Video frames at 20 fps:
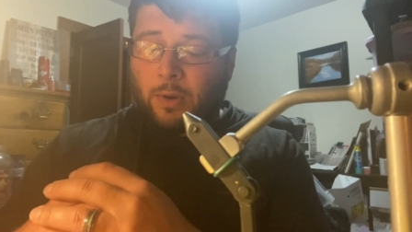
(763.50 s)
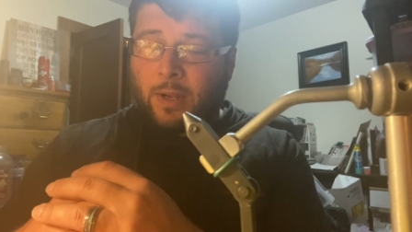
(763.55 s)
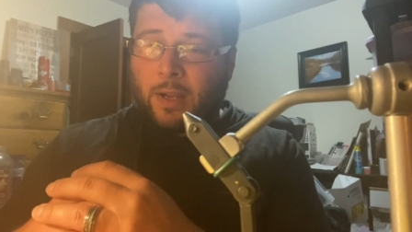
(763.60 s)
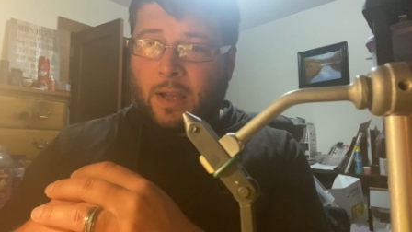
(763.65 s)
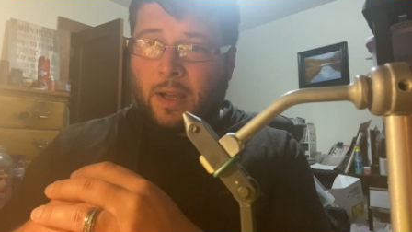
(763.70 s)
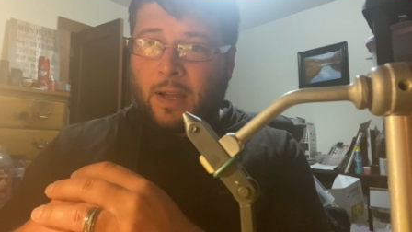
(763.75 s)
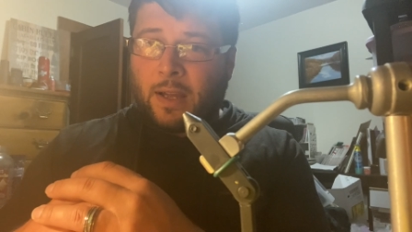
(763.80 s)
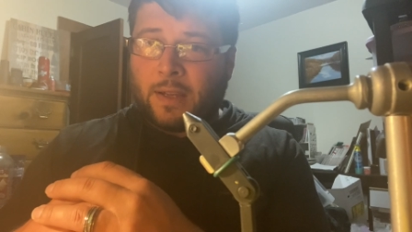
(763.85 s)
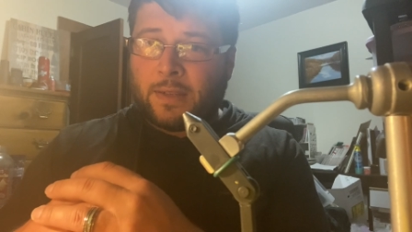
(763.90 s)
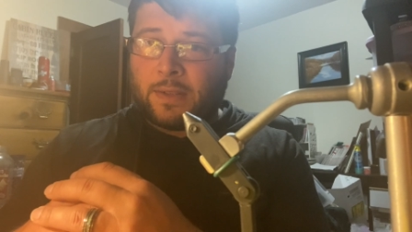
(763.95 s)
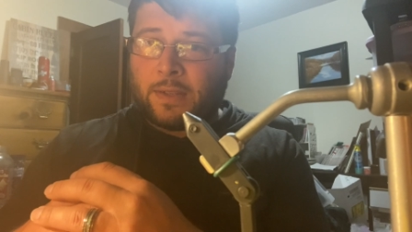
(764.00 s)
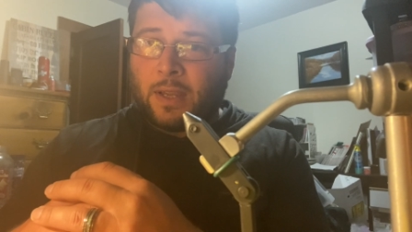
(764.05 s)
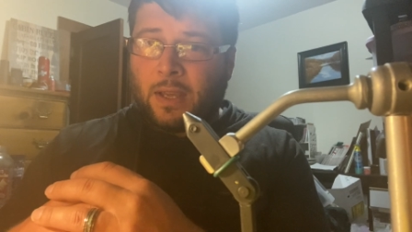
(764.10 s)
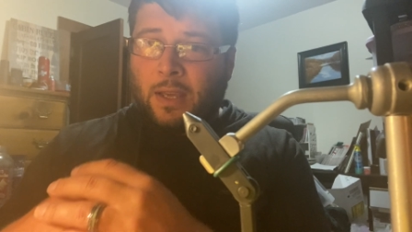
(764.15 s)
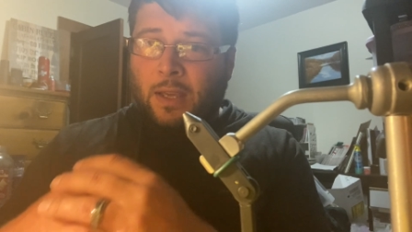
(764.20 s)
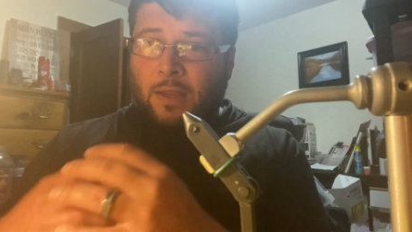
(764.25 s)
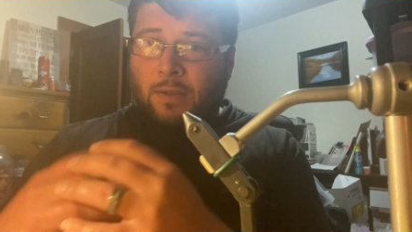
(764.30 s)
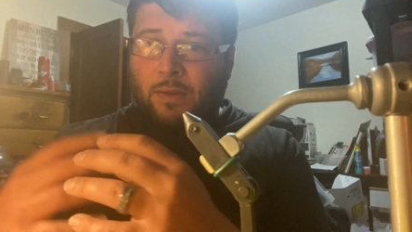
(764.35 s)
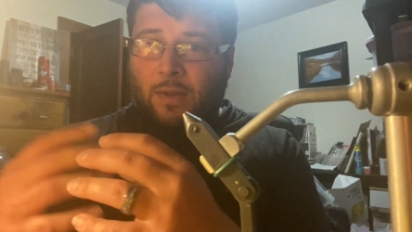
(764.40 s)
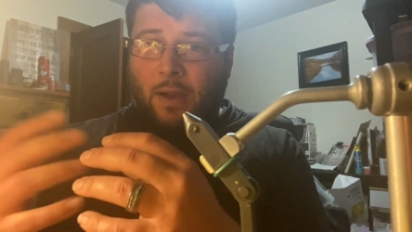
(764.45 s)
guys.
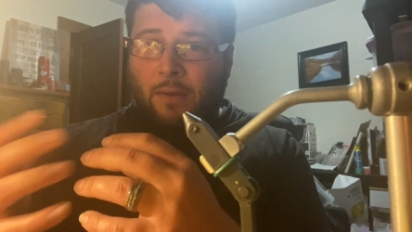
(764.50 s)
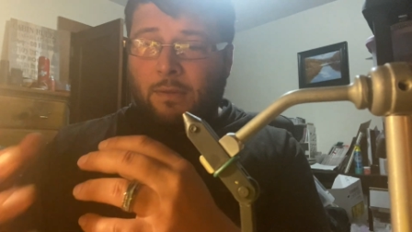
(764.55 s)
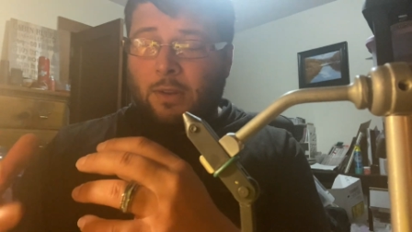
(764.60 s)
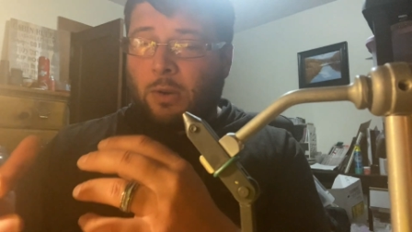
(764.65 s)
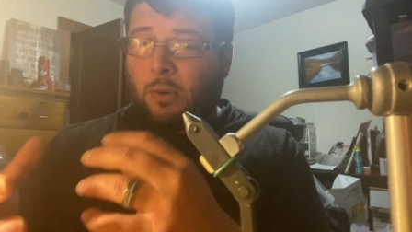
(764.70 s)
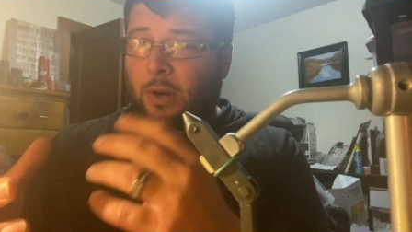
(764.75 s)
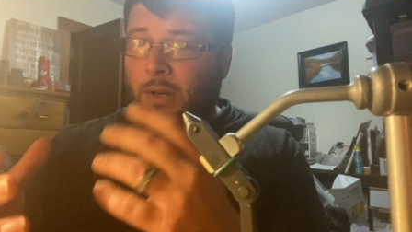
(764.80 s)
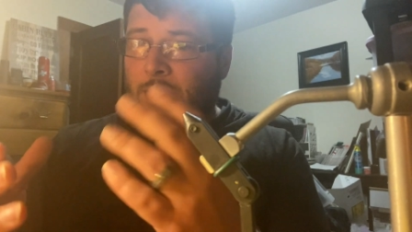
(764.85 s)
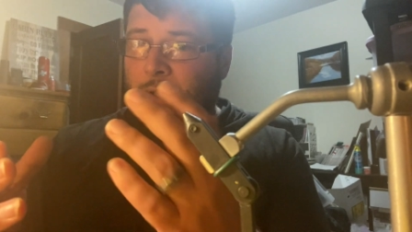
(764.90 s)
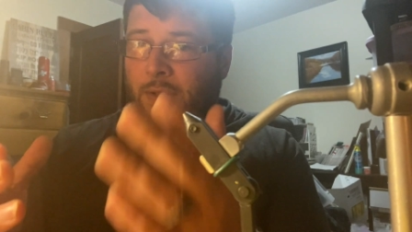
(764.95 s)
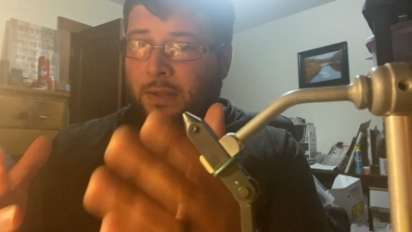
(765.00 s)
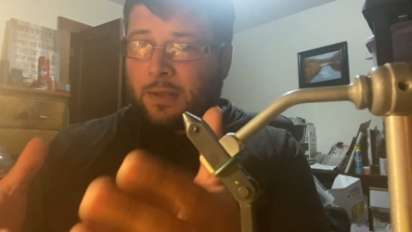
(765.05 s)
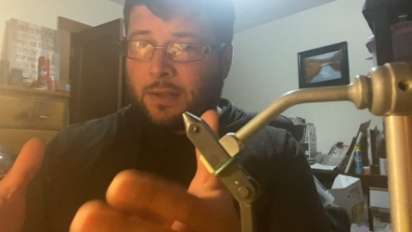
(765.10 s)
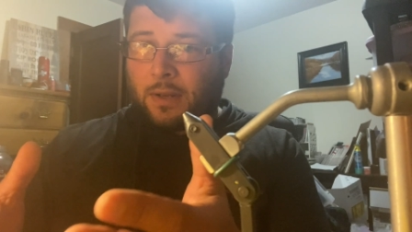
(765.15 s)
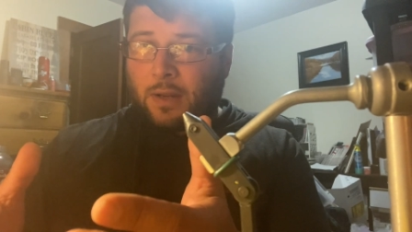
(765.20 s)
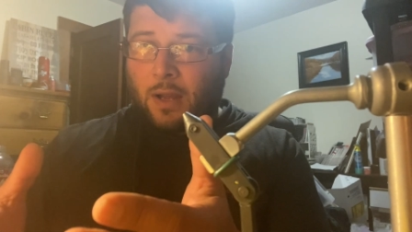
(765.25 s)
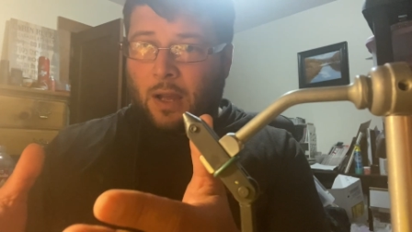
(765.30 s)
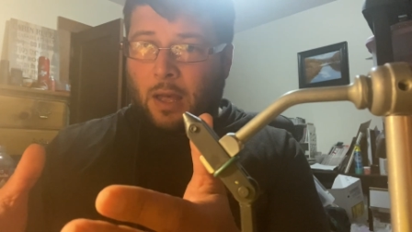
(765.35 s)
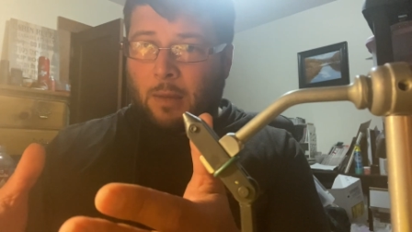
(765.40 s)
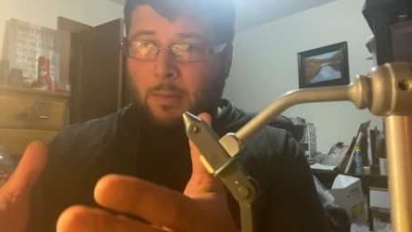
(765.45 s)
If you have any questions,
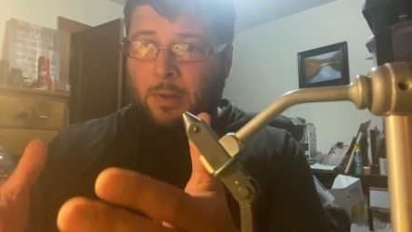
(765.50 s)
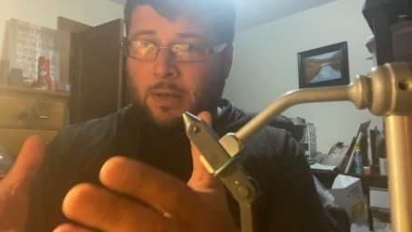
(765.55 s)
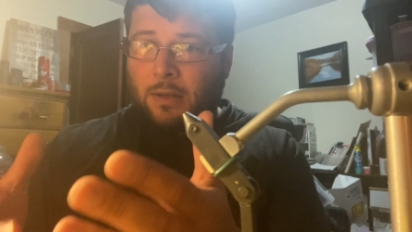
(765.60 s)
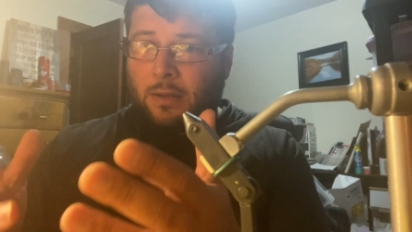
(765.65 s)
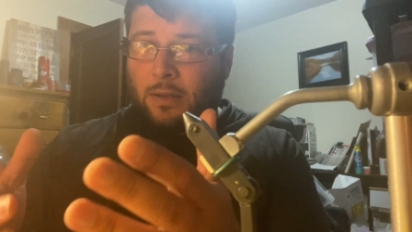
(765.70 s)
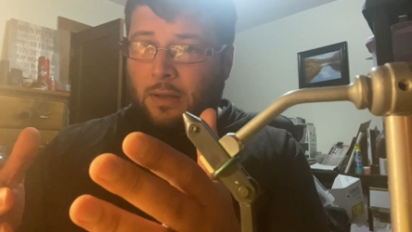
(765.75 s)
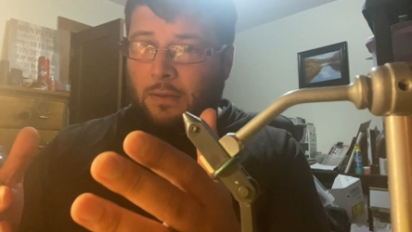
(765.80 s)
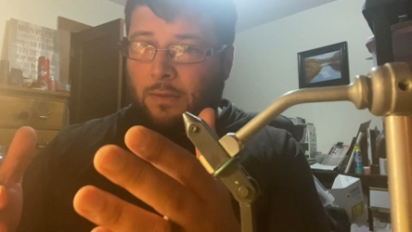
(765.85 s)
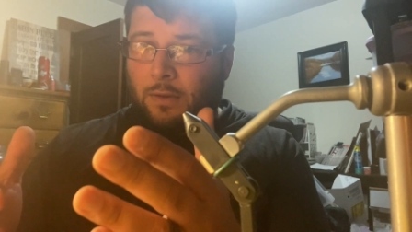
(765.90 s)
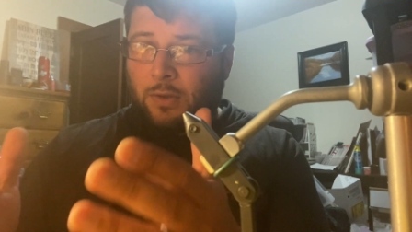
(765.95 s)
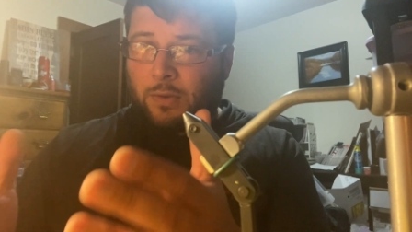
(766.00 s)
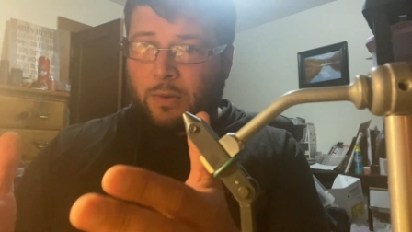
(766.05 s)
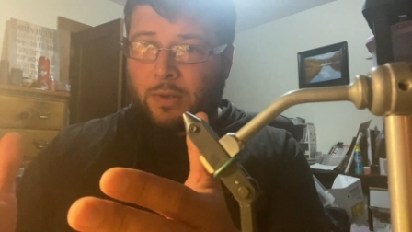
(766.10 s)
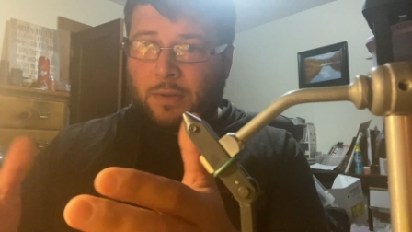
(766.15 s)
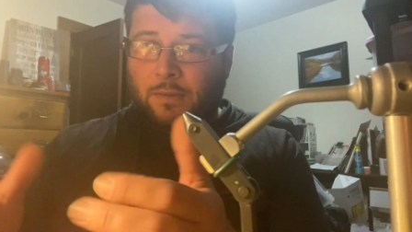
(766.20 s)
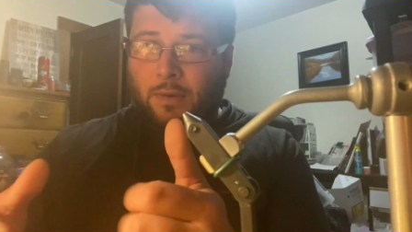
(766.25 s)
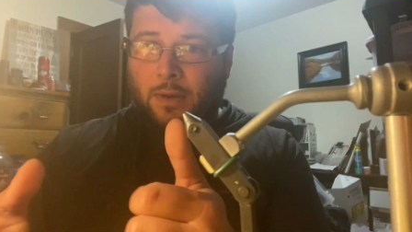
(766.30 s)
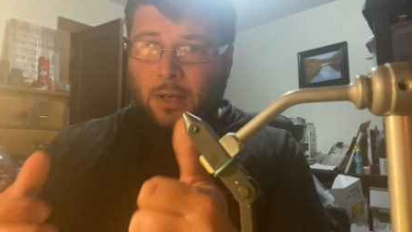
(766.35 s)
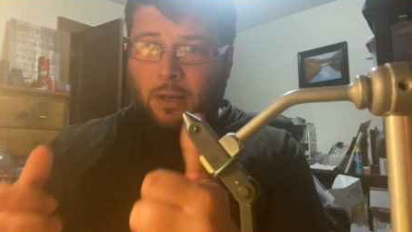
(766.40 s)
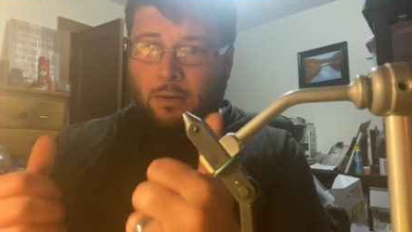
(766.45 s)
comment. If you enjoyed this
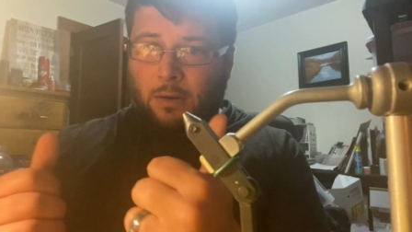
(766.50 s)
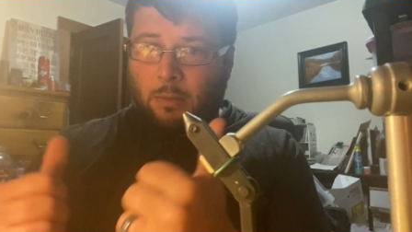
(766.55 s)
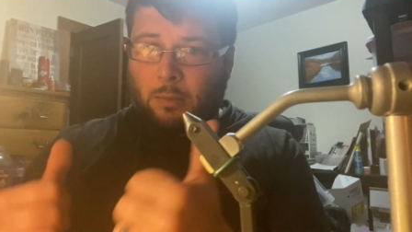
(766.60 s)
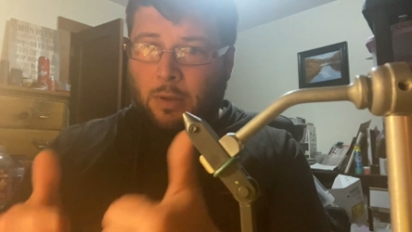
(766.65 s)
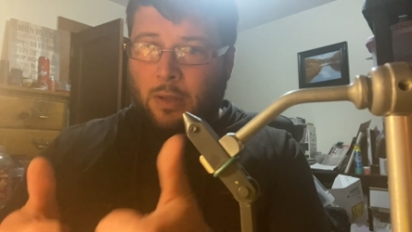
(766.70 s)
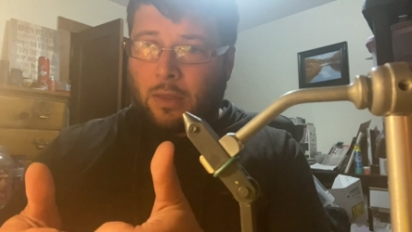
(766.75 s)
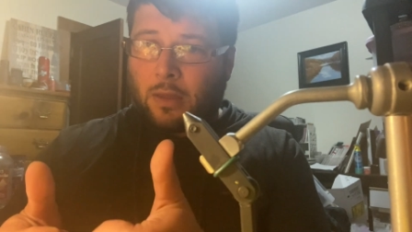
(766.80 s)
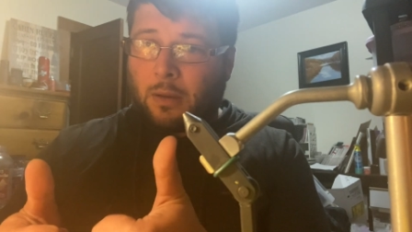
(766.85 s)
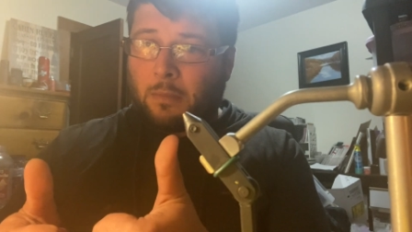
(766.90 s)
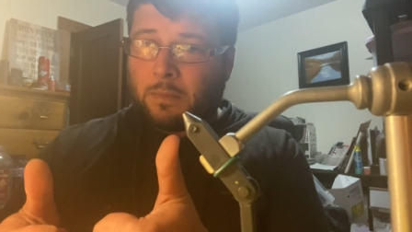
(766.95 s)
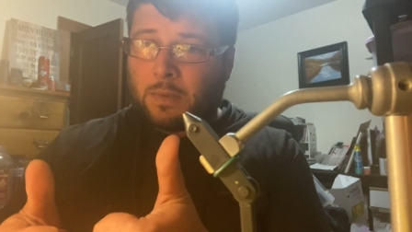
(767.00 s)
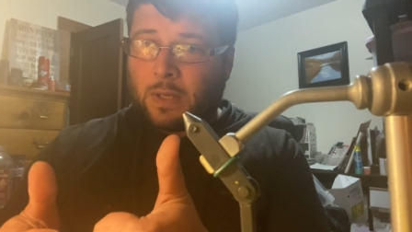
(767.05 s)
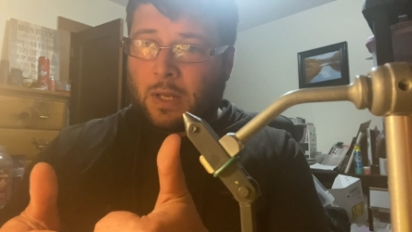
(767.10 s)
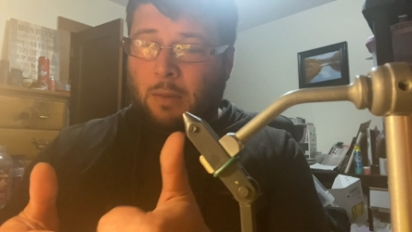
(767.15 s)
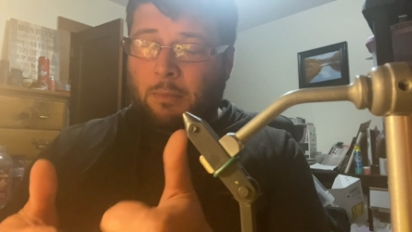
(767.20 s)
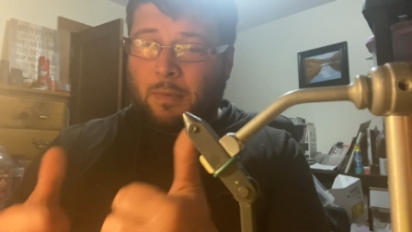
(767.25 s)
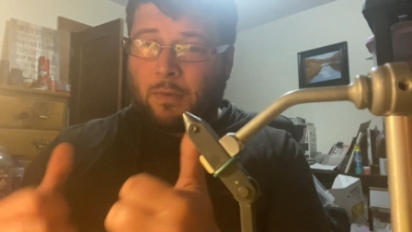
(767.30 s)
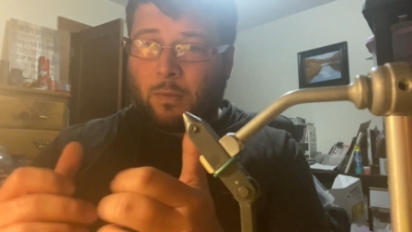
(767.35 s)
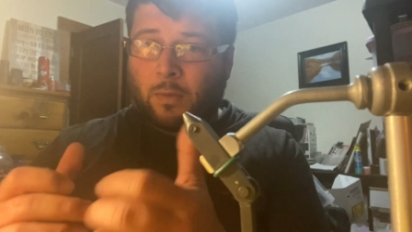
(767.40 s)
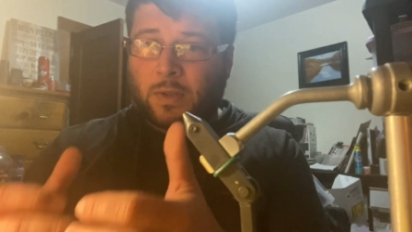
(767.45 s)
video, give me a thumbs up.
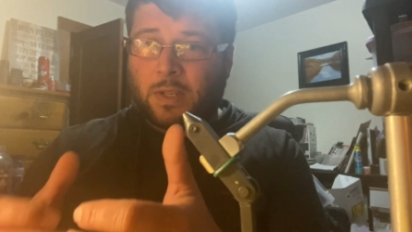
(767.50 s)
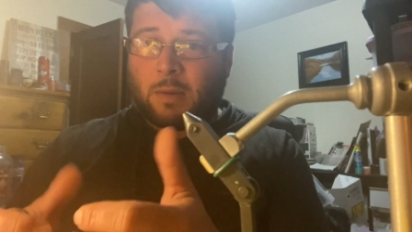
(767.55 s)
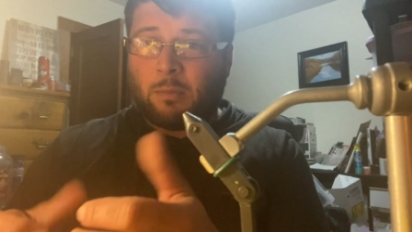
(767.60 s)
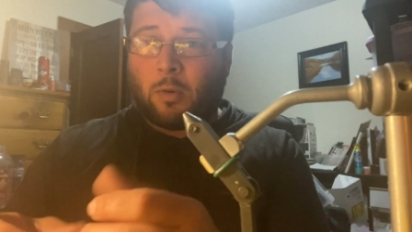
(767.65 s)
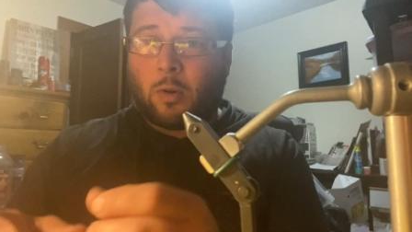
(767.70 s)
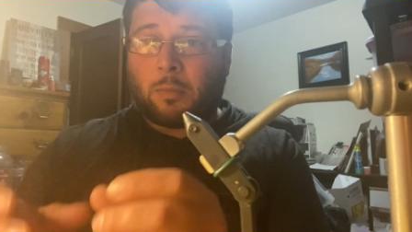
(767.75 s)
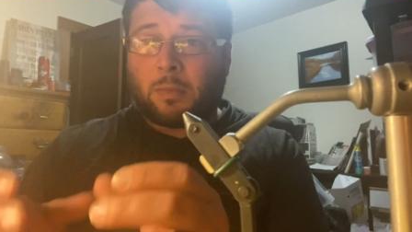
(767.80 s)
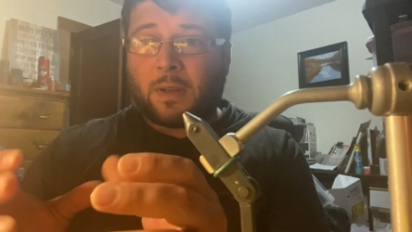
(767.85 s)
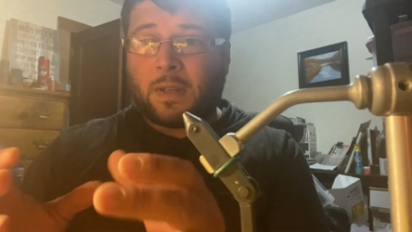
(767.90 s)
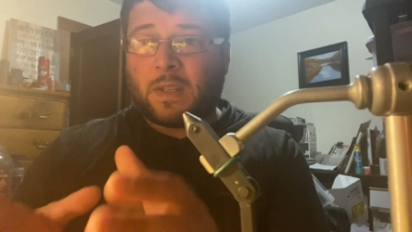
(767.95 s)
If you want to see more, please